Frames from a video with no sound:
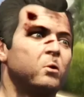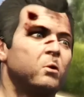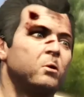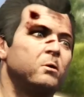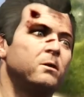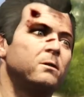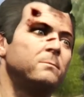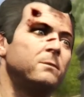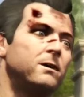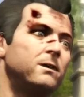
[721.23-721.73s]

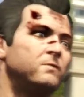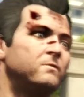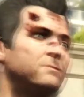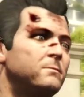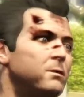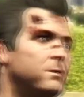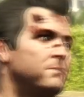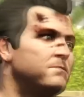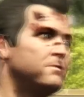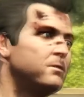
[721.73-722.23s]
Don't worry
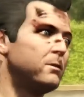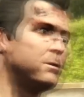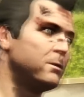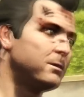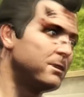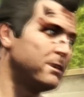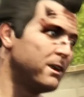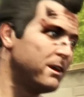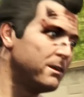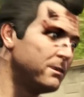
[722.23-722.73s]
about Trevor.
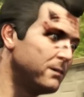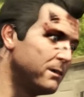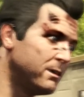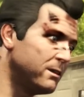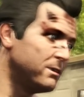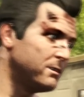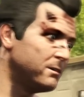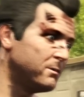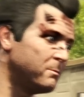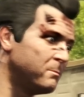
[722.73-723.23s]
He's not
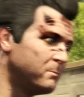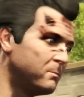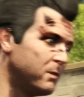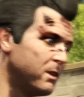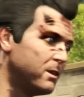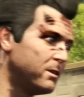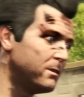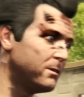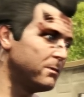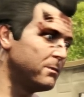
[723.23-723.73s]
gonna get near
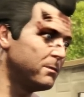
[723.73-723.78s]
me.